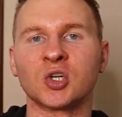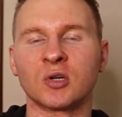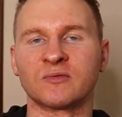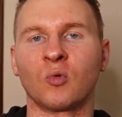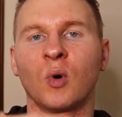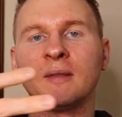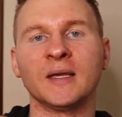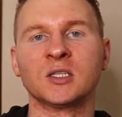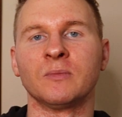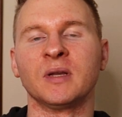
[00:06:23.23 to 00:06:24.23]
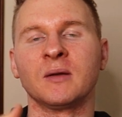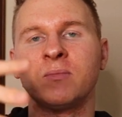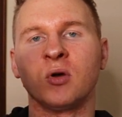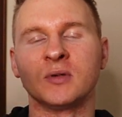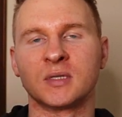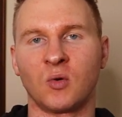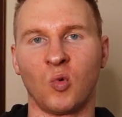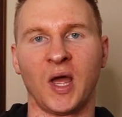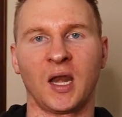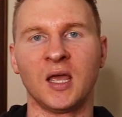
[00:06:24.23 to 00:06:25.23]
choice for what links are being built
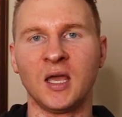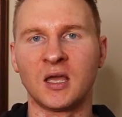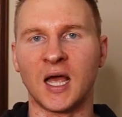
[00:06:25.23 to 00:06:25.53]
and when,